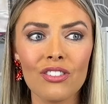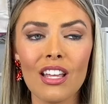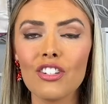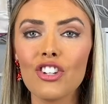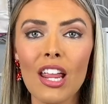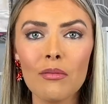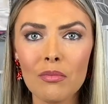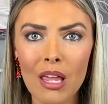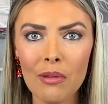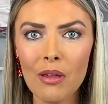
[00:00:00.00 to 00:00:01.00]
that James
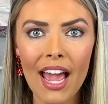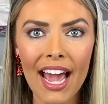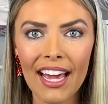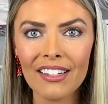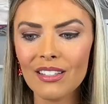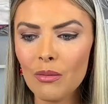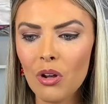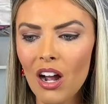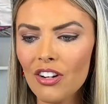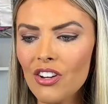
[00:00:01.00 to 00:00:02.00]
maybe had
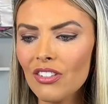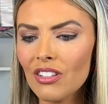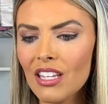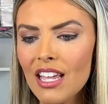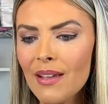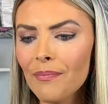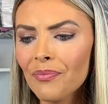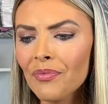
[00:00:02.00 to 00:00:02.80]
subconsciously.